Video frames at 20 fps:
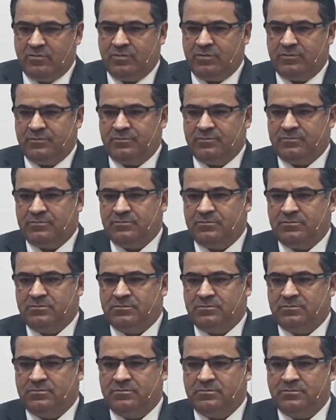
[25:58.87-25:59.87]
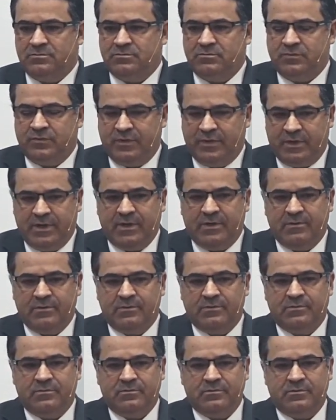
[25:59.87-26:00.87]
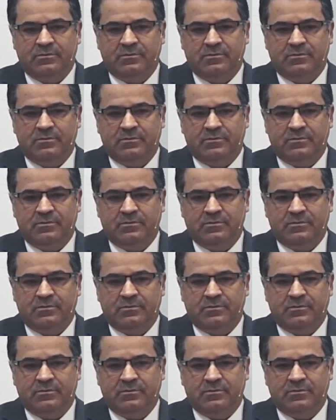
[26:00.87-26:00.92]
with the practice of sin.